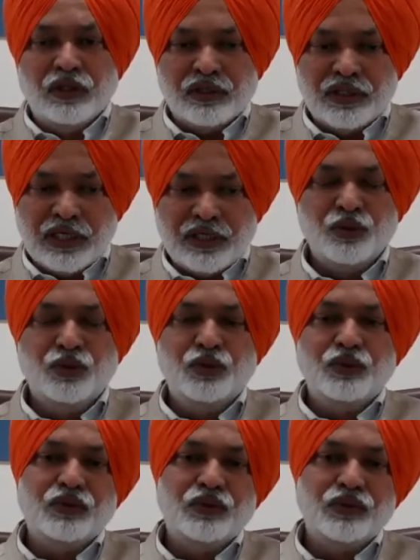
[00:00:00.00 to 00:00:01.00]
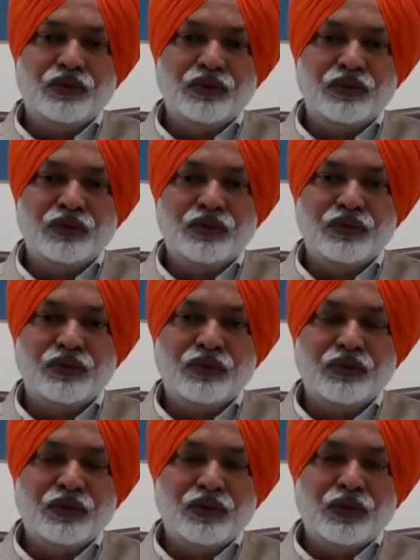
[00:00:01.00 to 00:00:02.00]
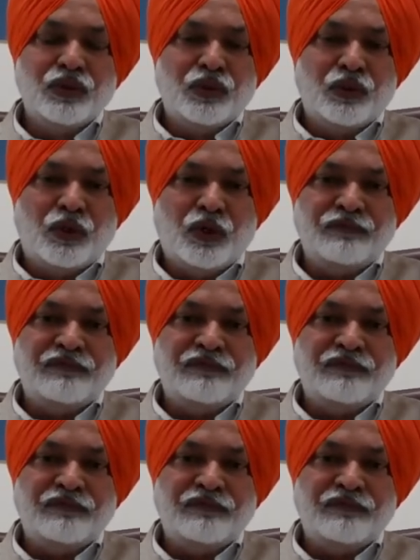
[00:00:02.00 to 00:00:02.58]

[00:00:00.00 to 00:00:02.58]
that too of